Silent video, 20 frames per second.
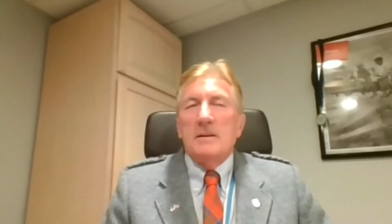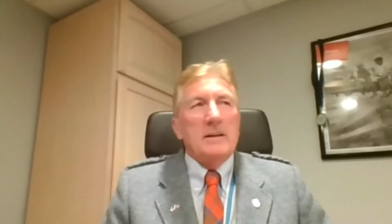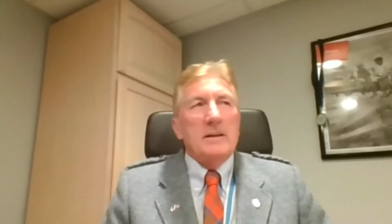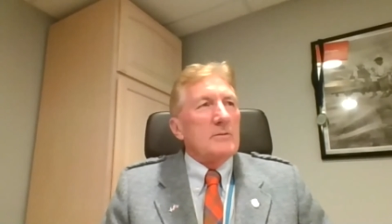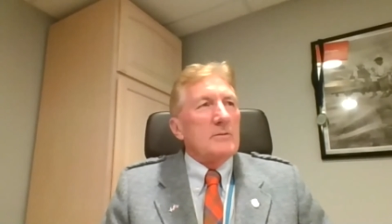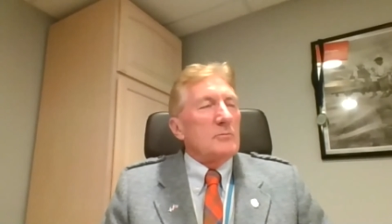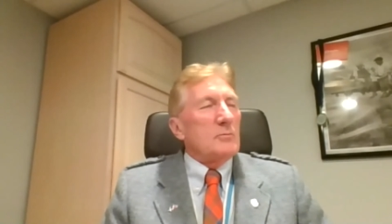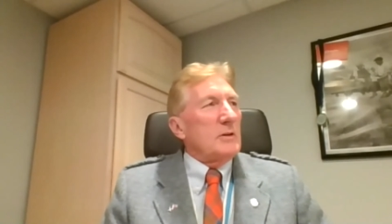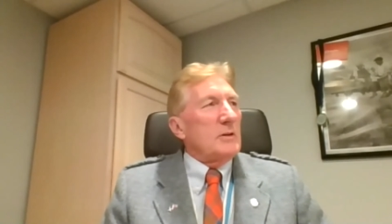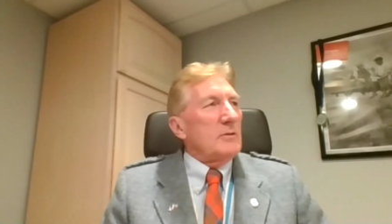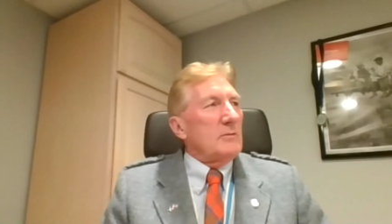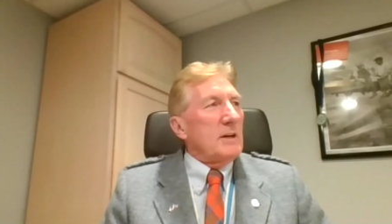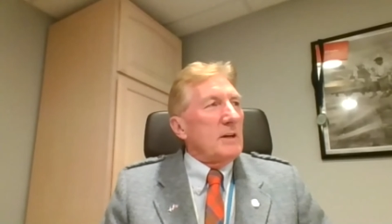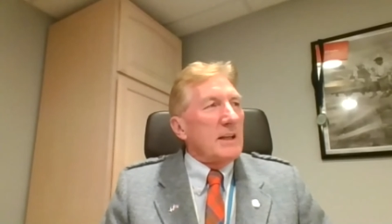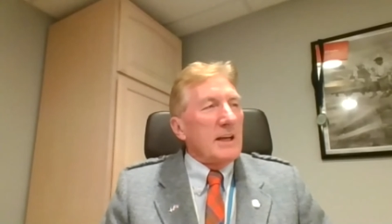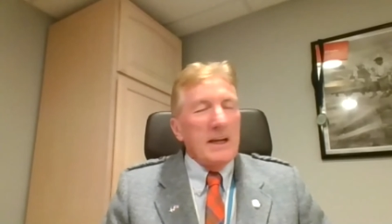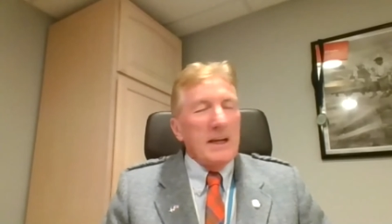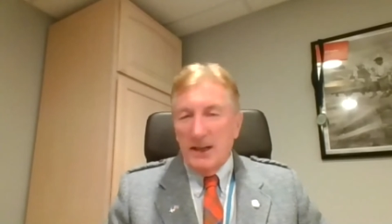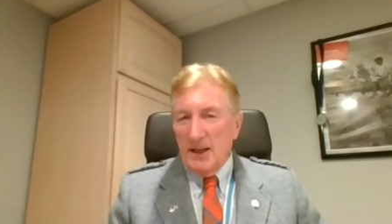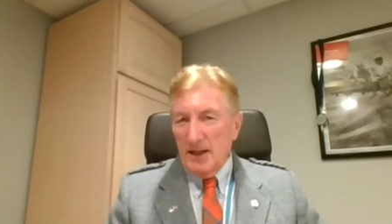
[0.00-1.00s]
we really
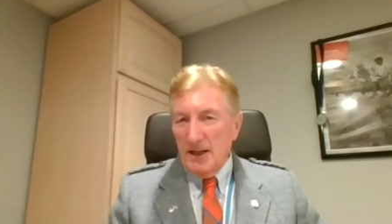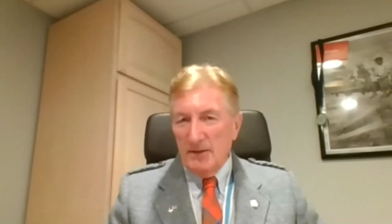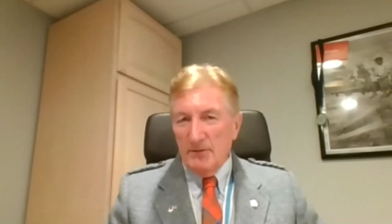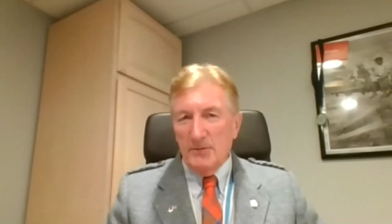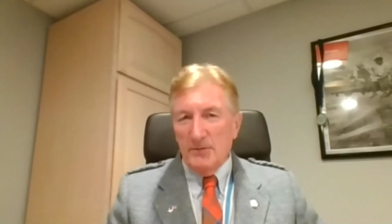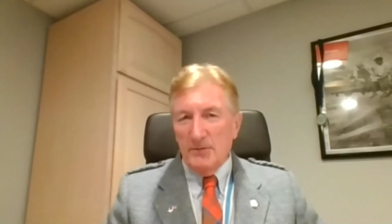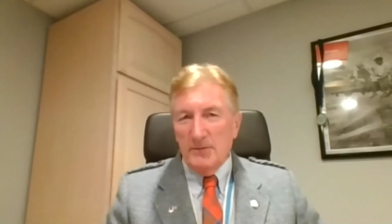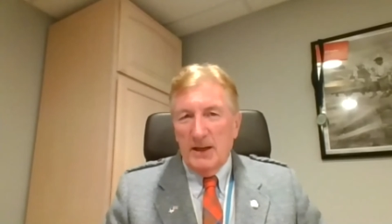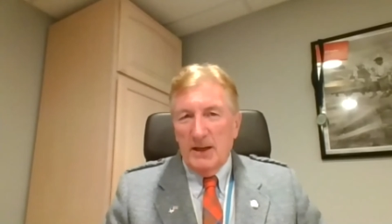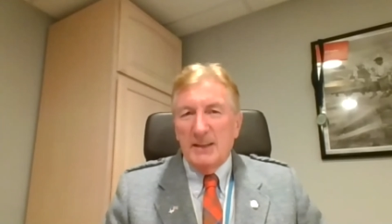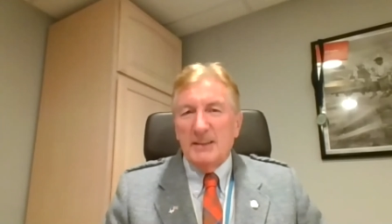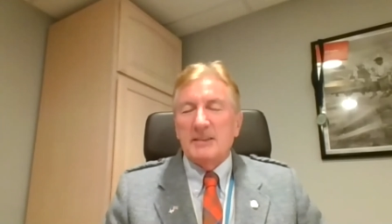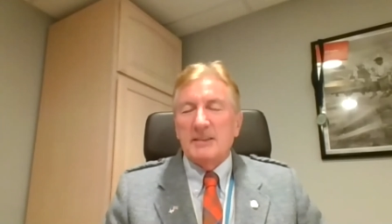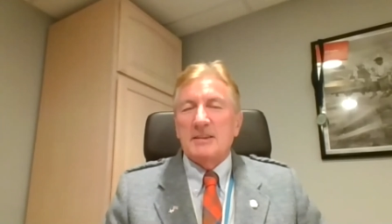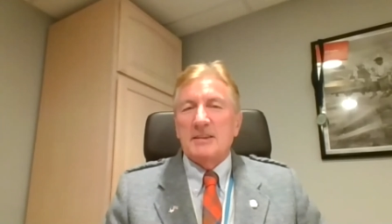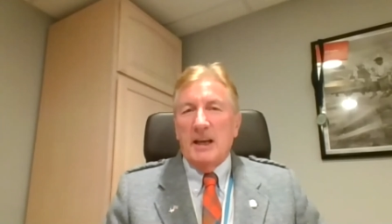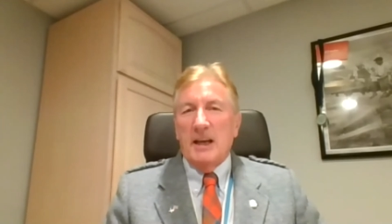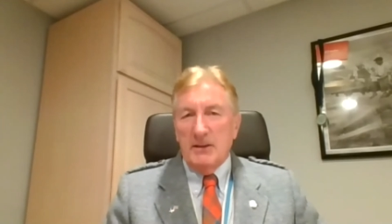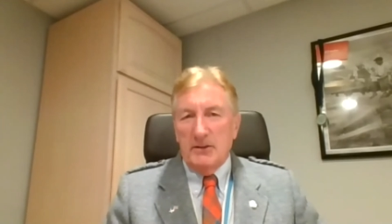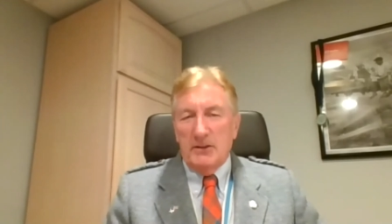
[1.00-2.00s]
have
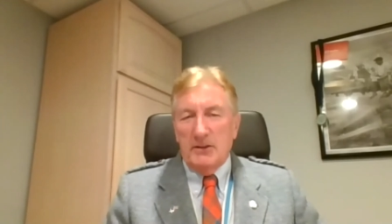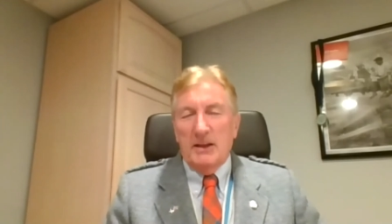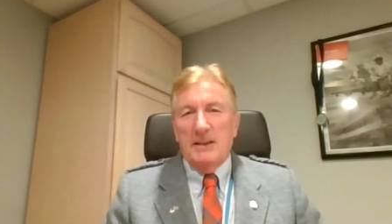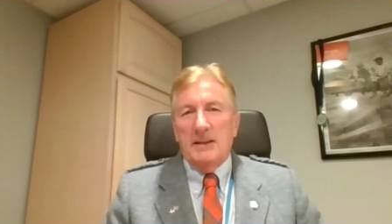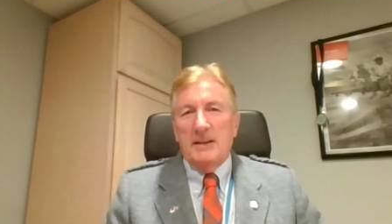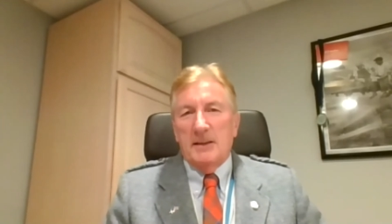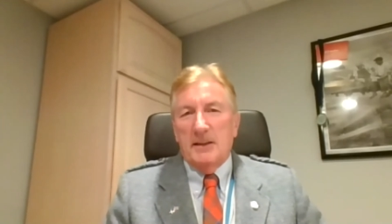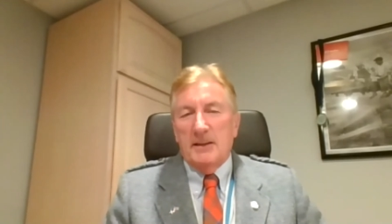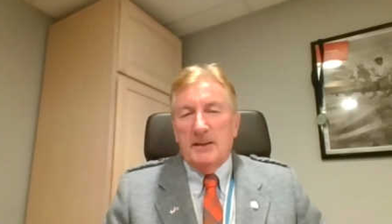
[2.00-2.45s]
accelerated